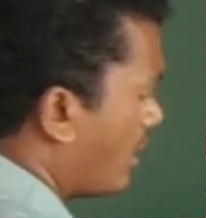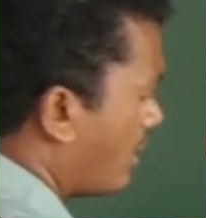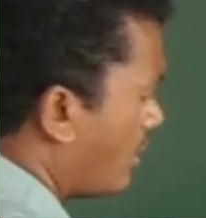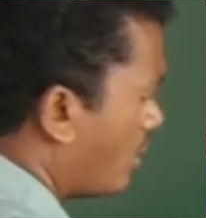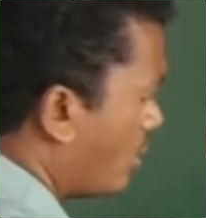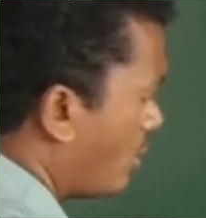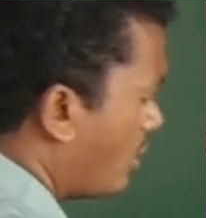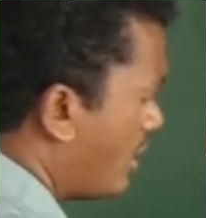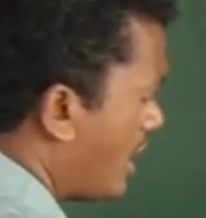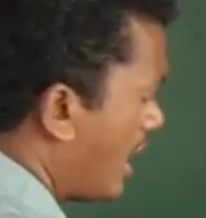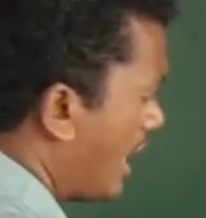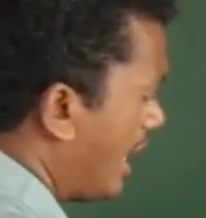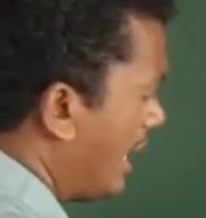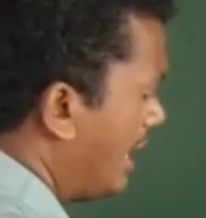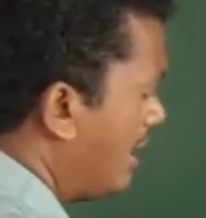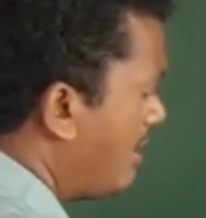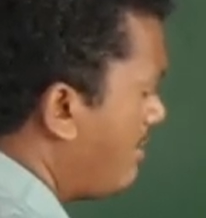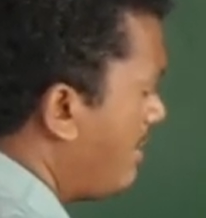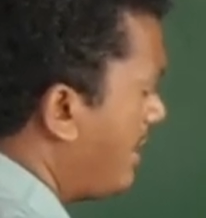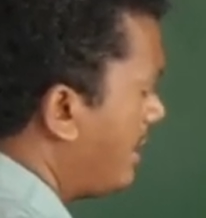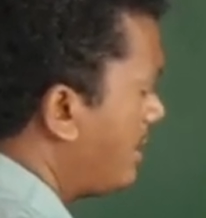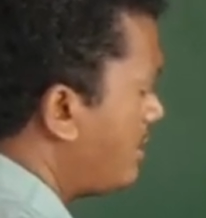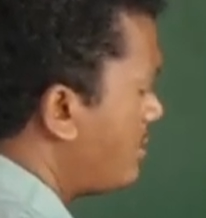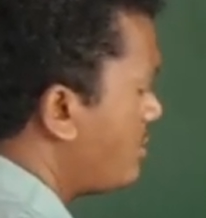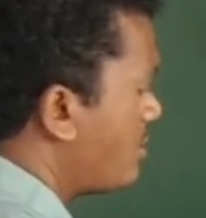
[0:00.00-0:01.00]
The
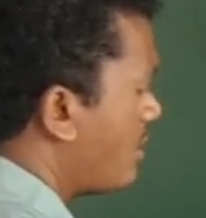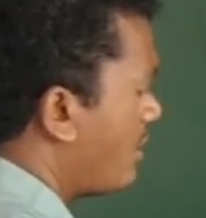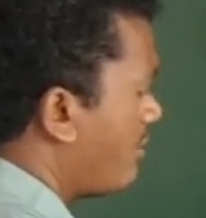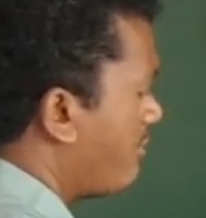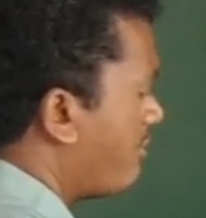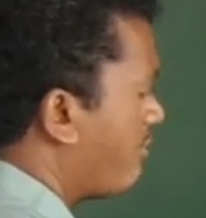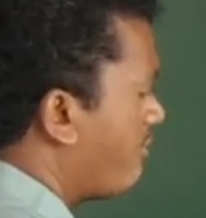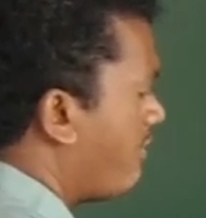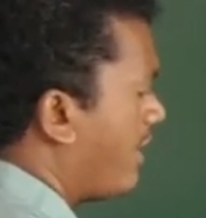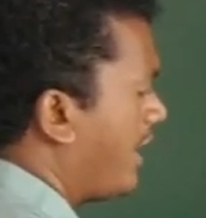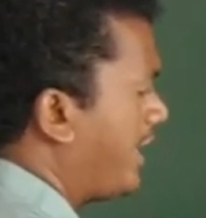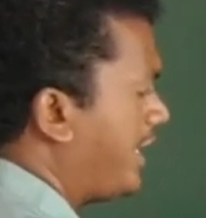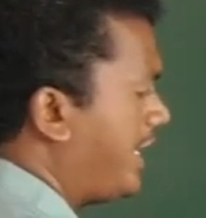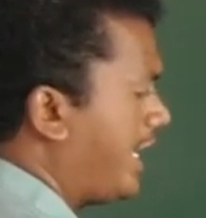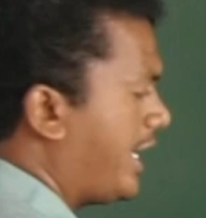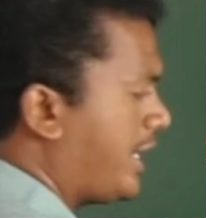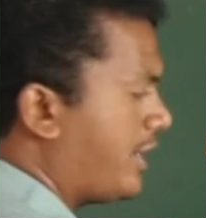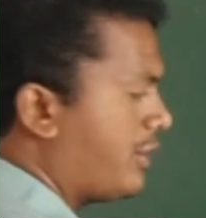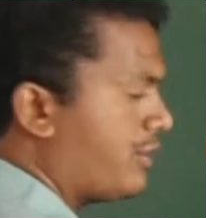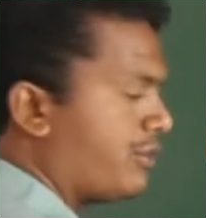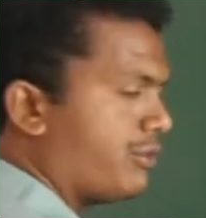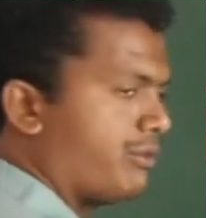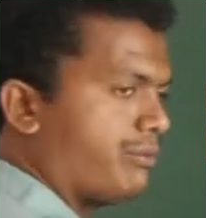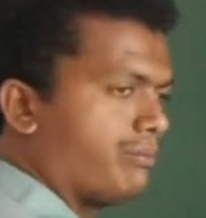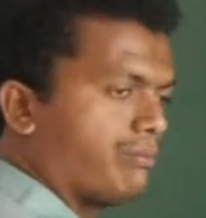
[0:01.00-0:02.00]
elements of 1A
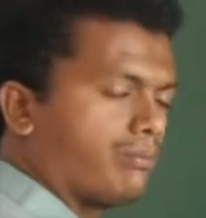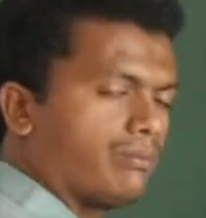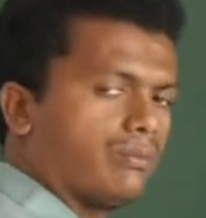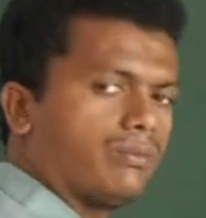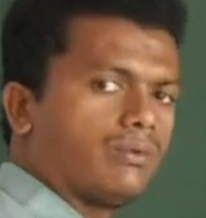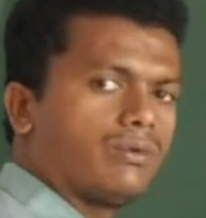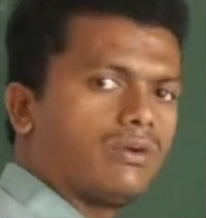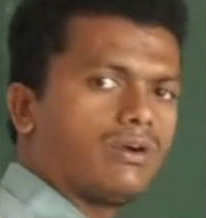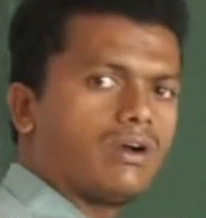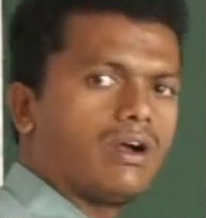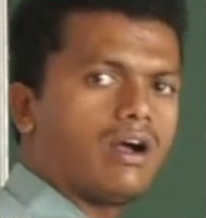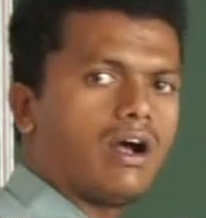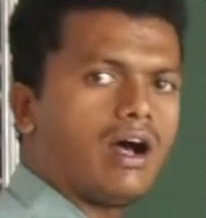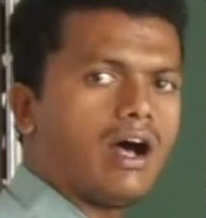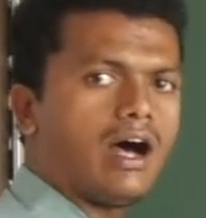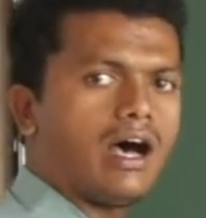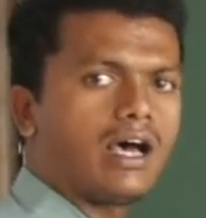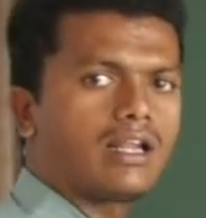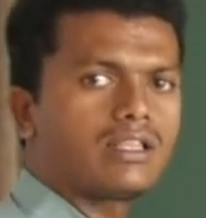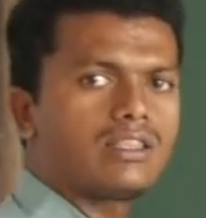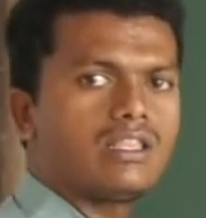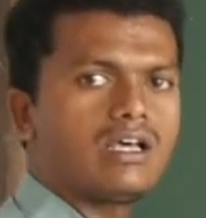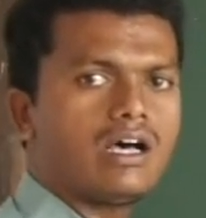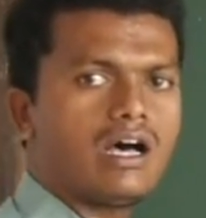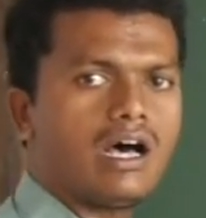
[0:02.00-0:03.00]
group
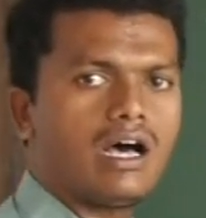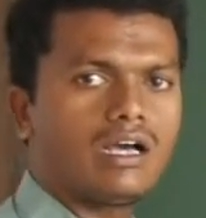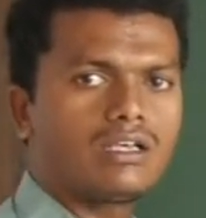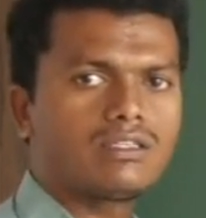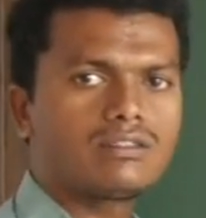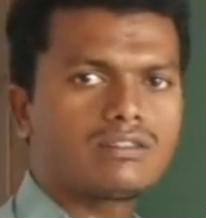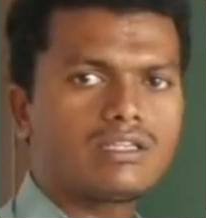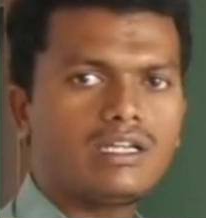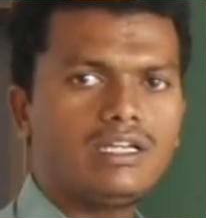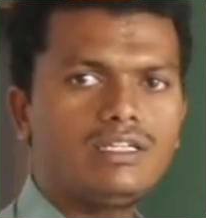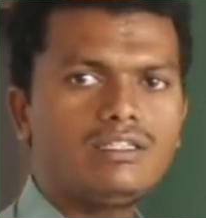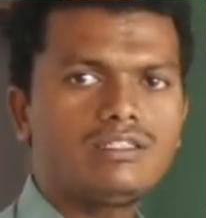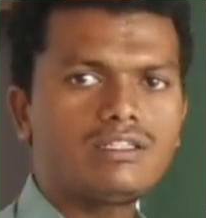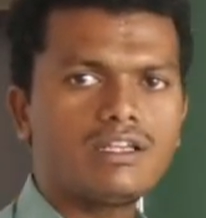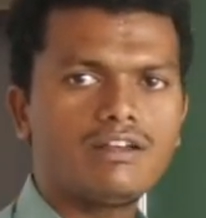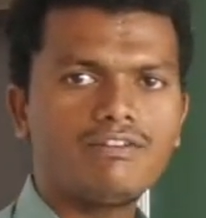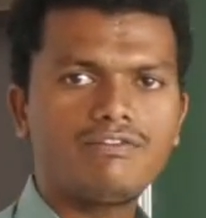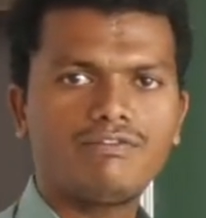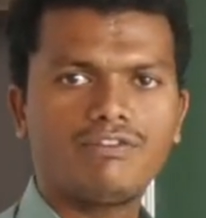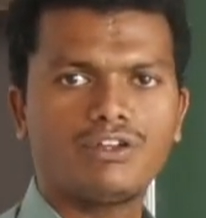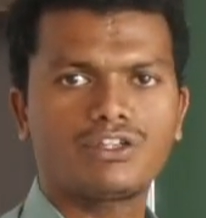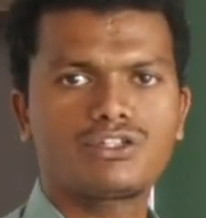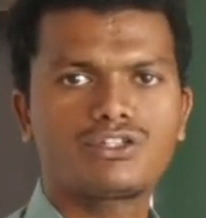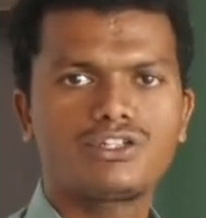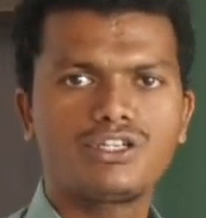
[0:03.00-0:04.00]
are the oxides of
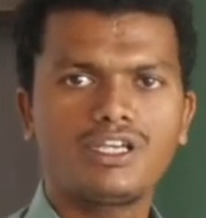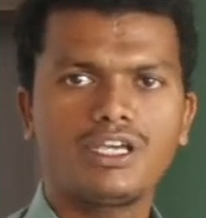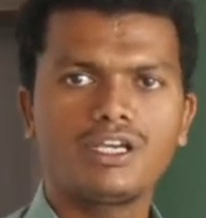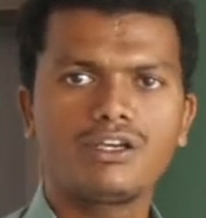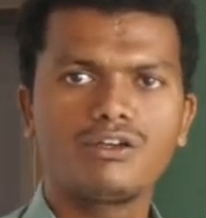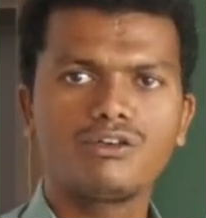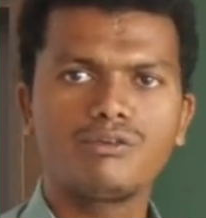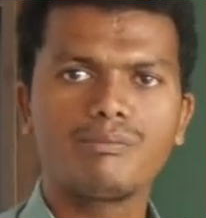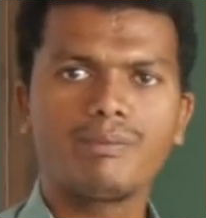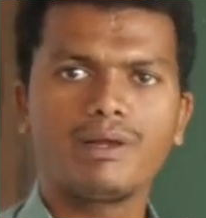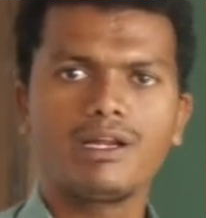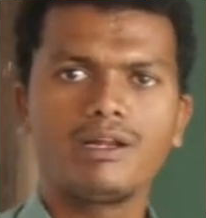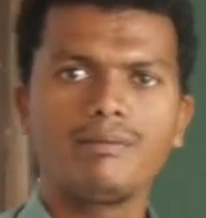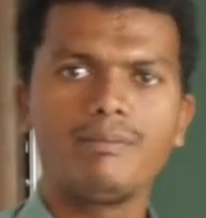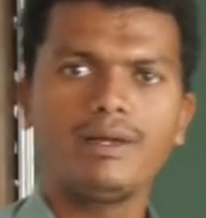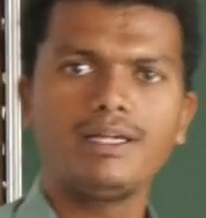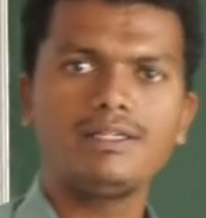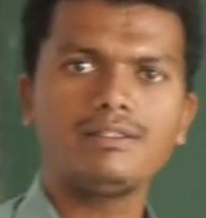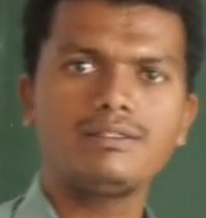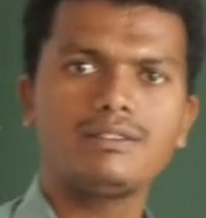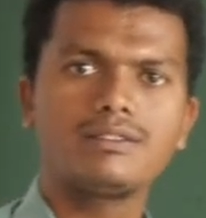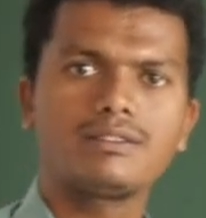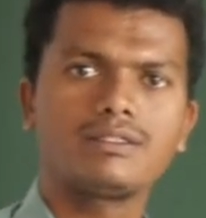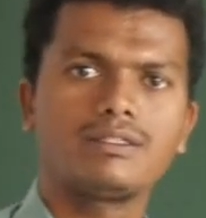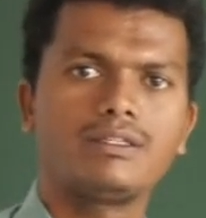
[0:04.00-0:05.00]
first A group
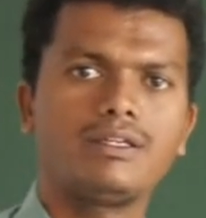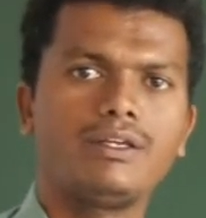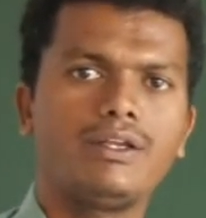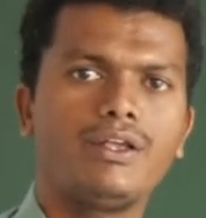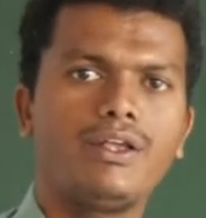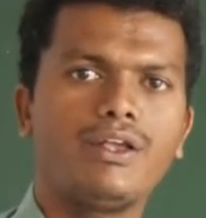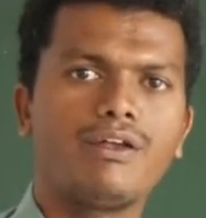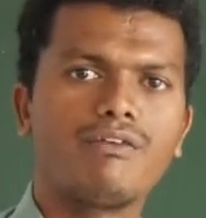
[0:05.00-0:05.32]
elements.